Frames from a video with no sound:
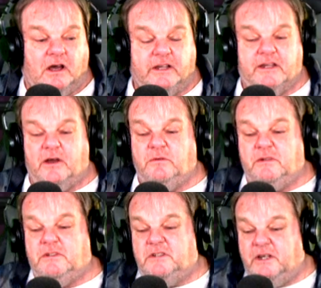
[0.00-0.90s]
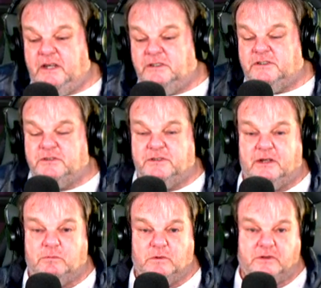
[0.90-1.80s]
I counted the tanks. There's
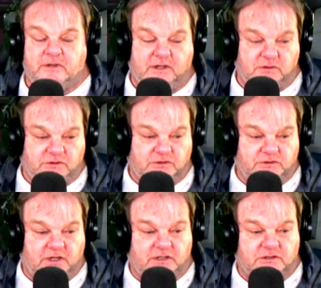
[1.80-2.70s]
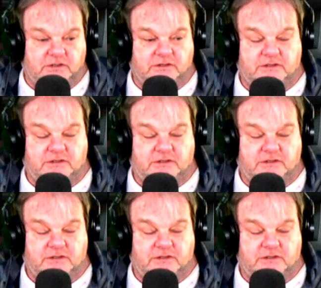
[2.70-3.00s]
not 1,000. There's actually